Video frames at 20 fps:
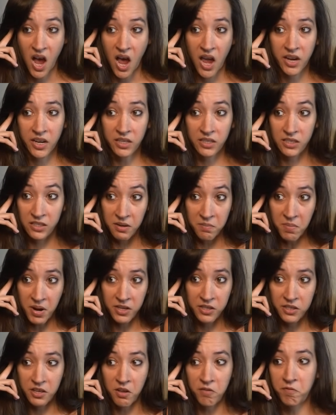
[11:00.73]
I could see
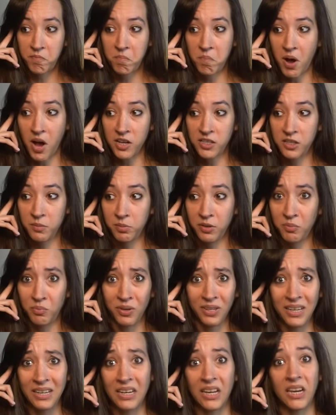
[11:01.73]
myself possibly
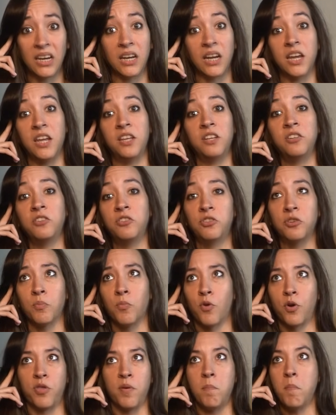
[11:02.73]
really getting into more of the